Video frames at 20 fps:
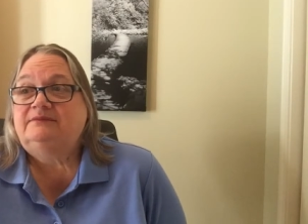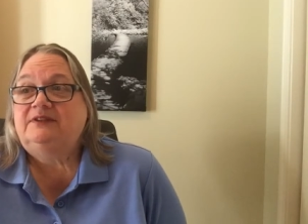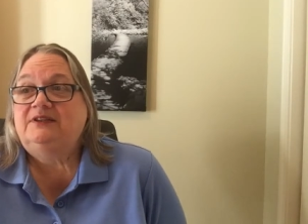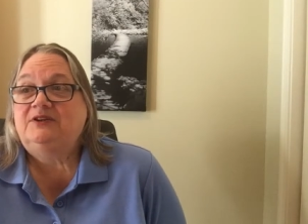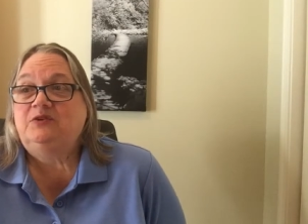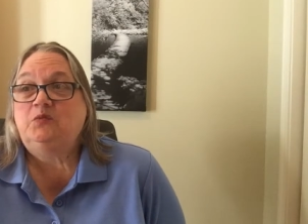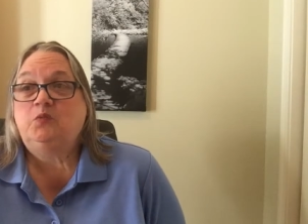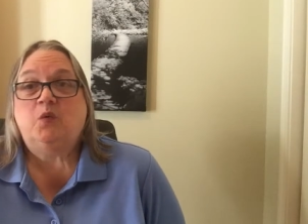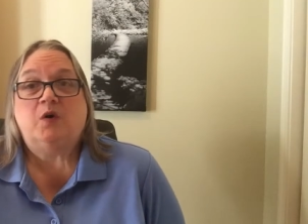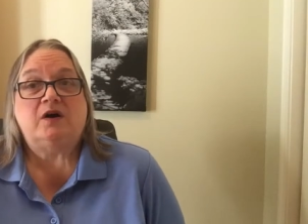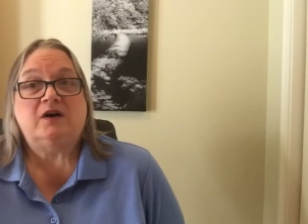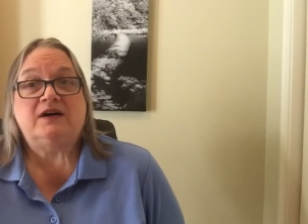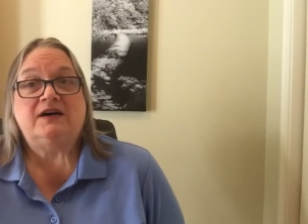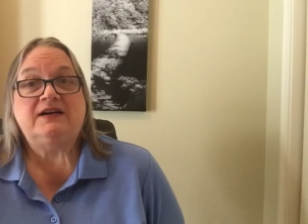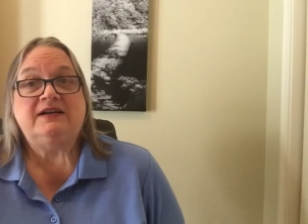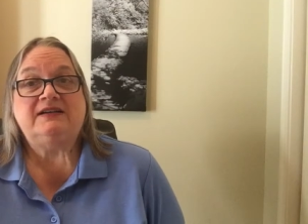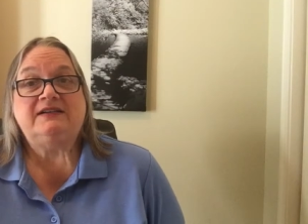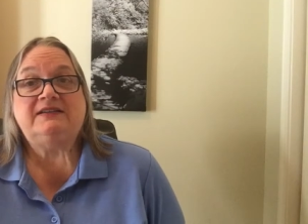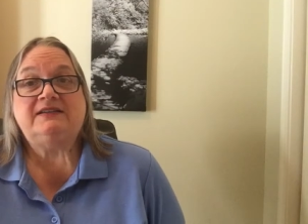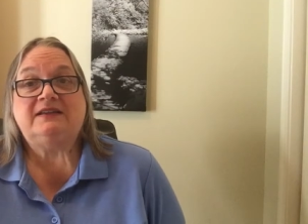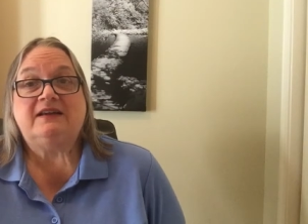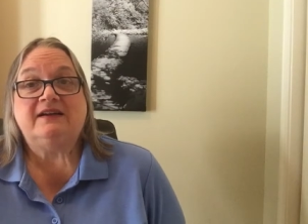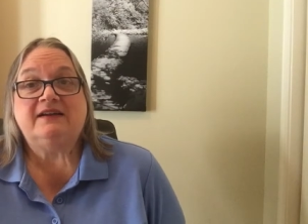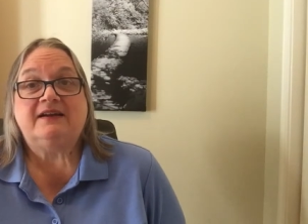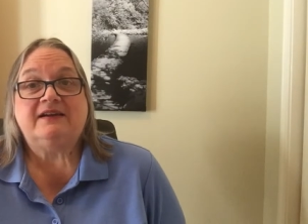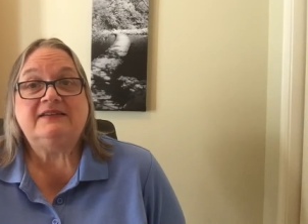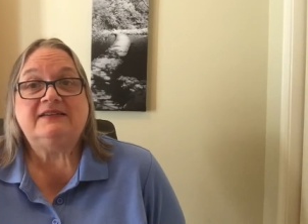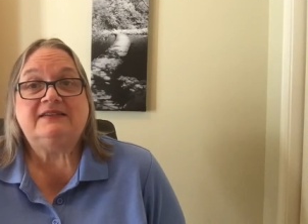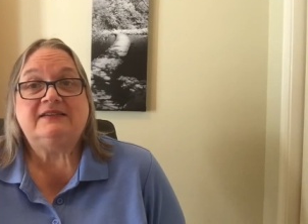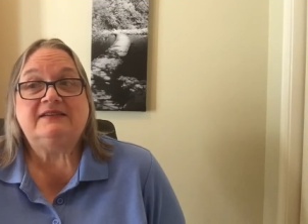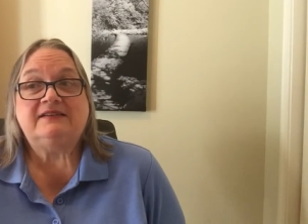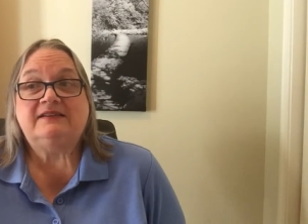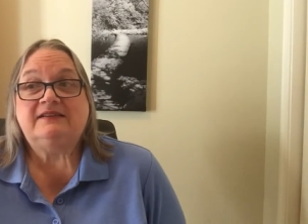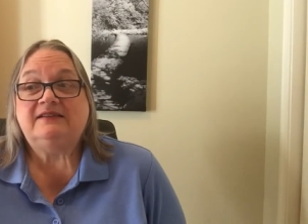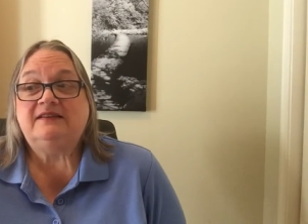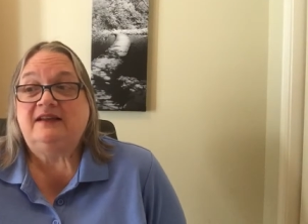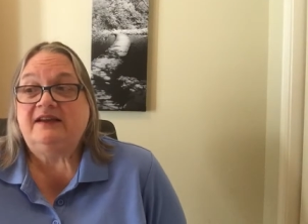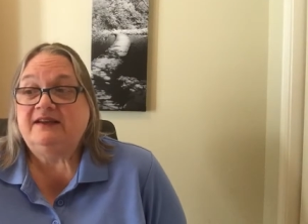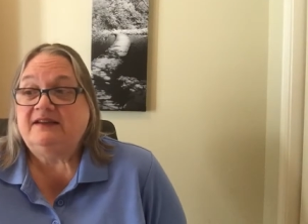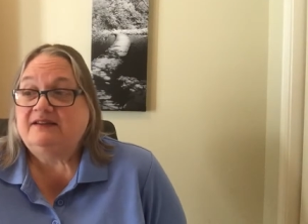they're wise, like I
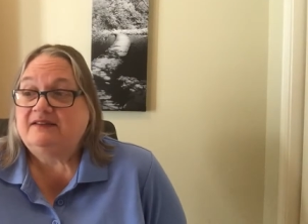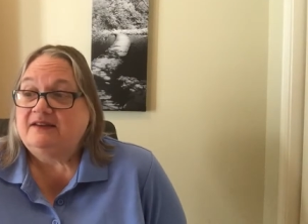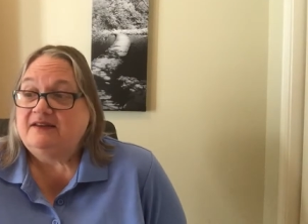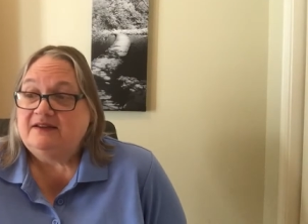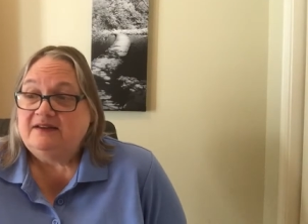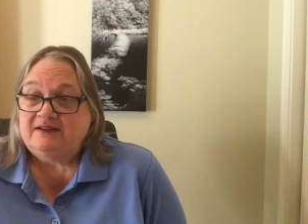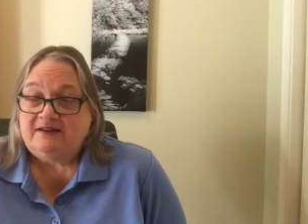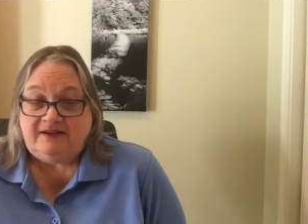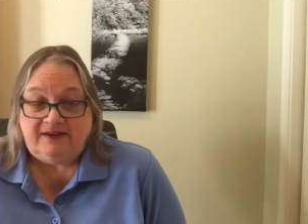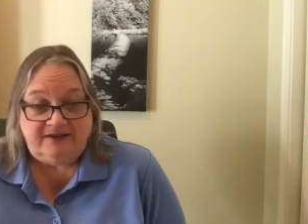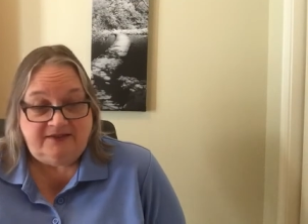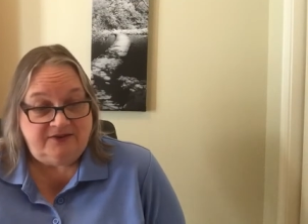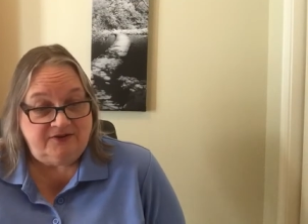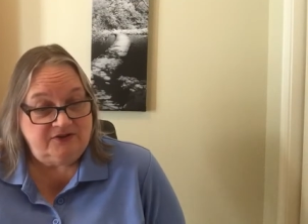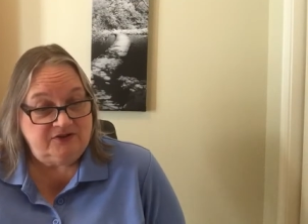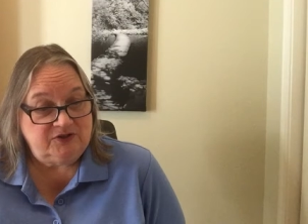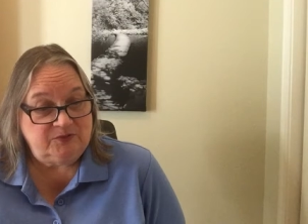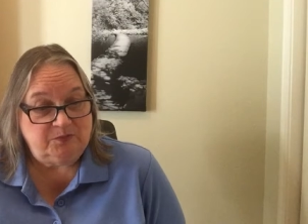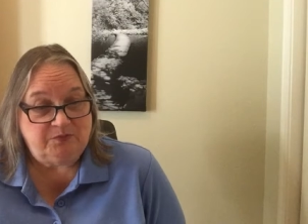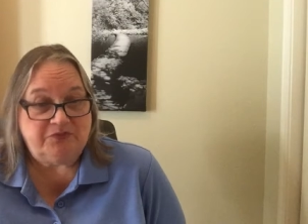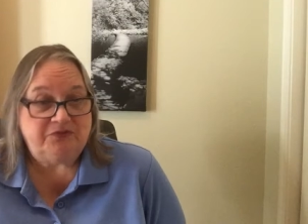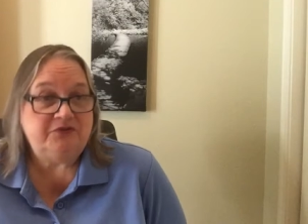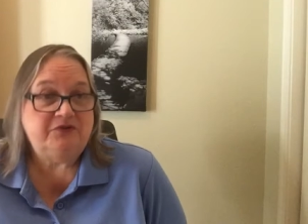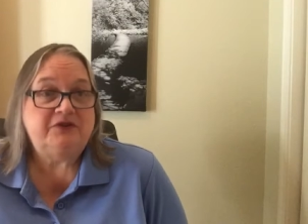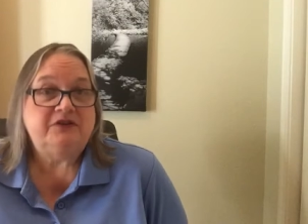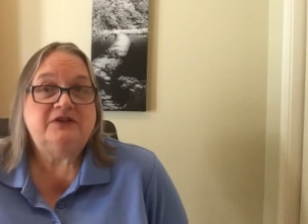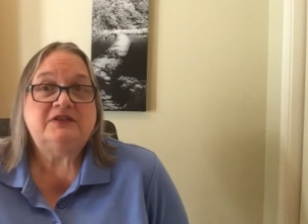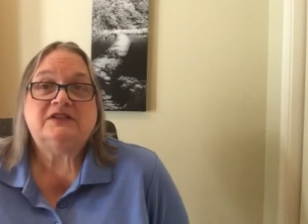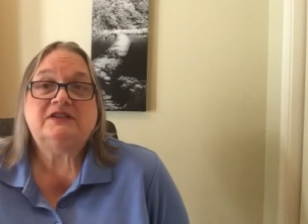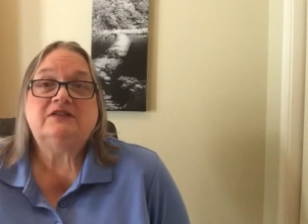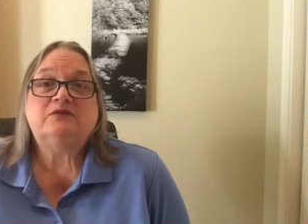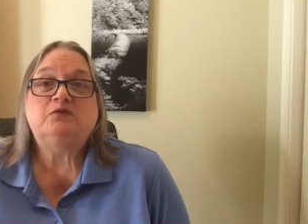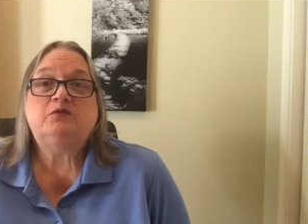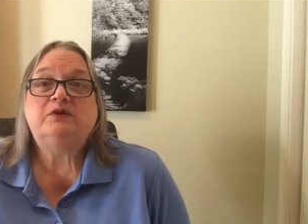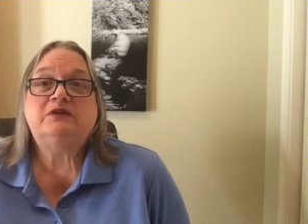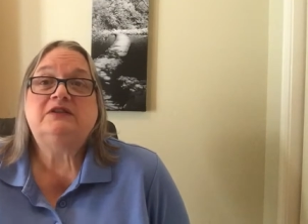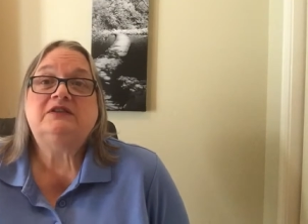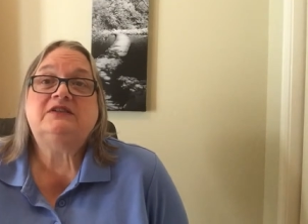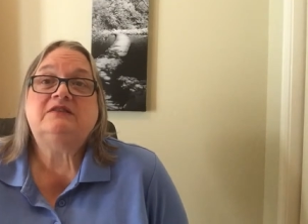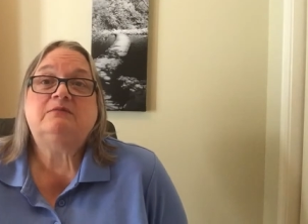said, like there's prudence and
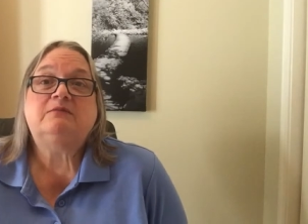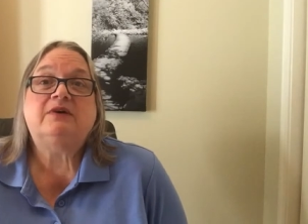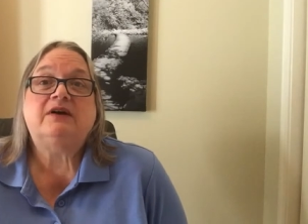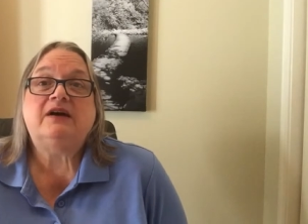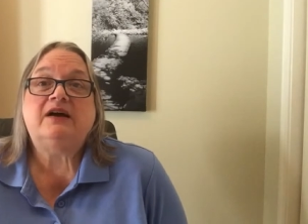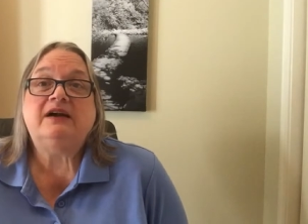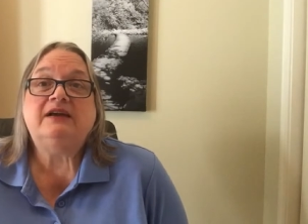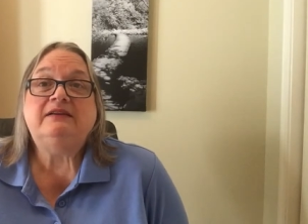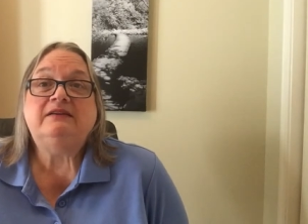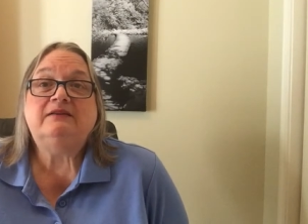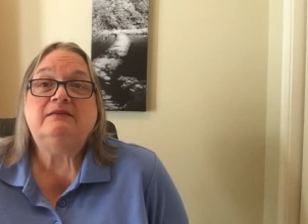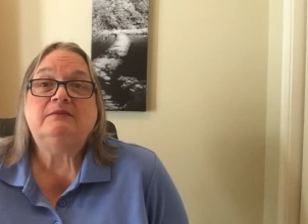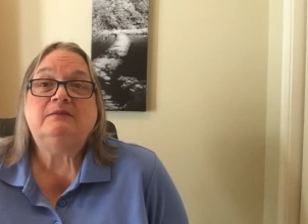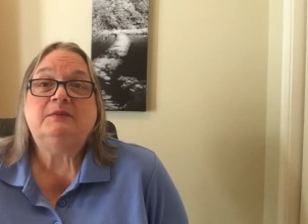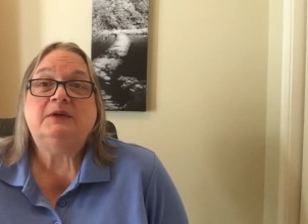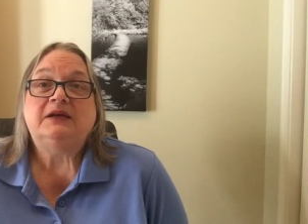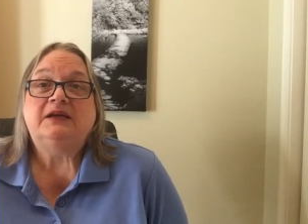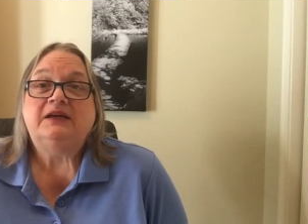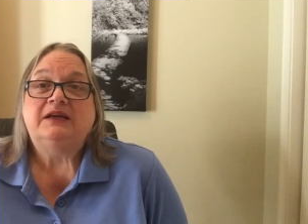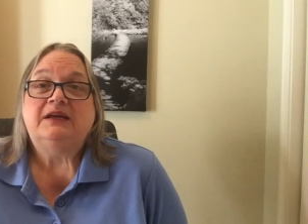wisdom behind them.